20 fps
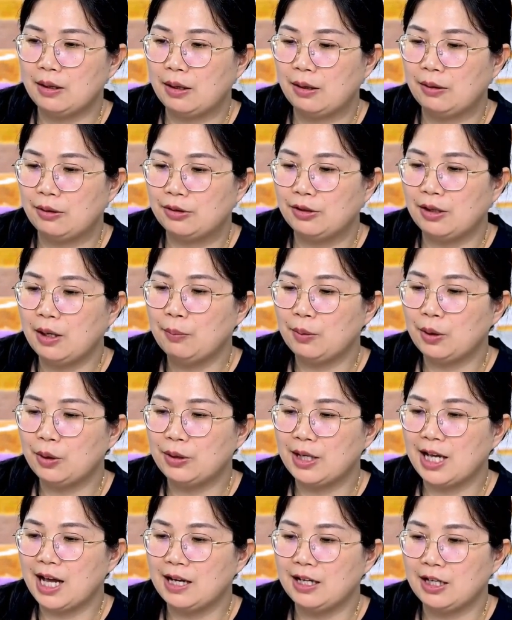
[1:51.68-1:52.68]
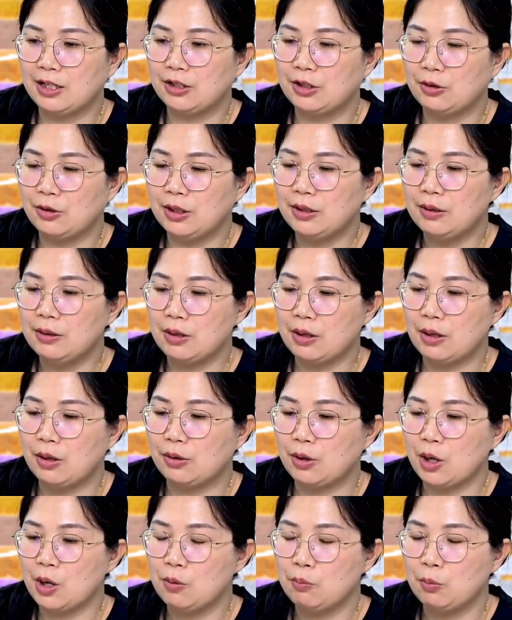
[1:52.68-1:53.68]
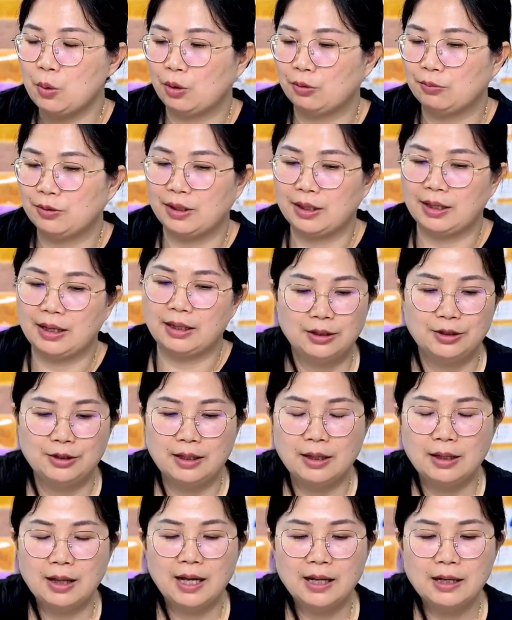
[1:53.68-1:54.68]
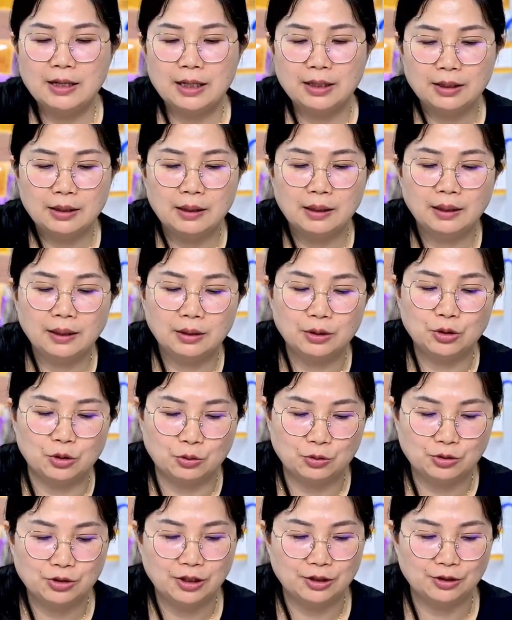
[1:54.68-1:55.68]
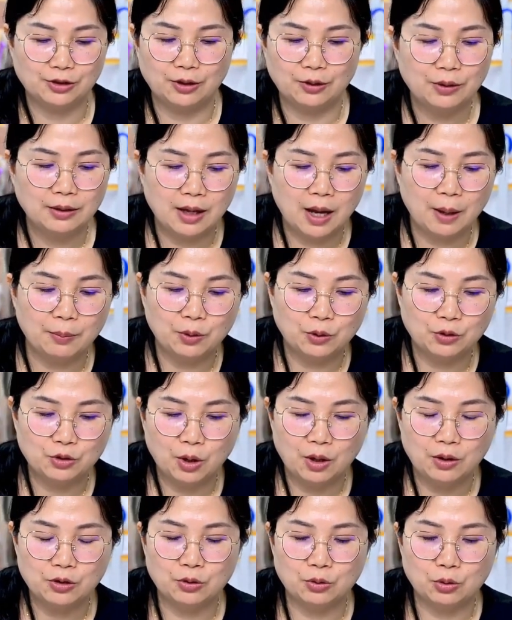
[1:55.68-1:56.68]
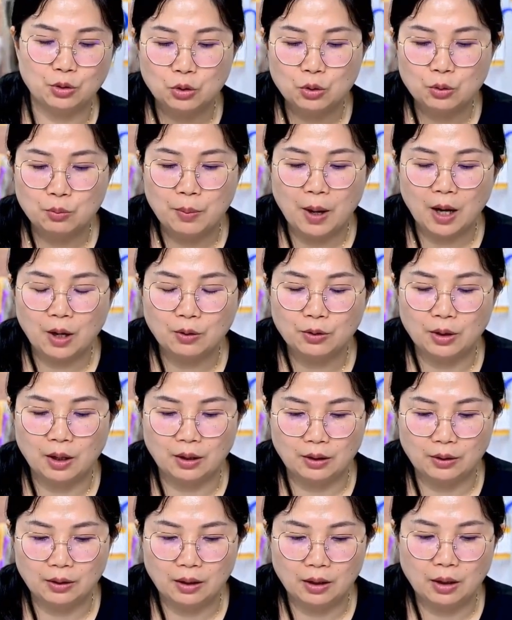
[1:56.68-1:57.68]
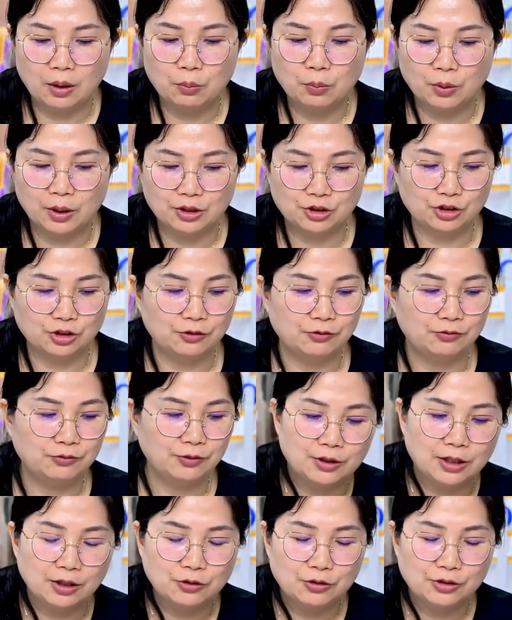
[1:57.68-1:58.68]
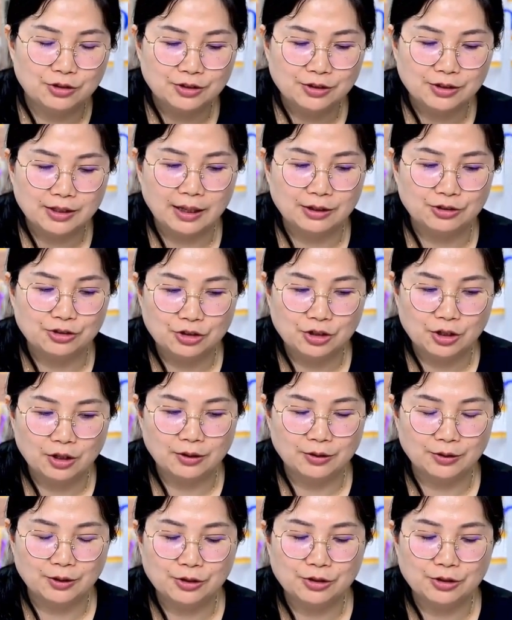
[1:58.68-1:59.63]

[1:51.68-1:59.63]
Thermal calendering nonwoven interlining uses double dot glue powder, which fills texture. The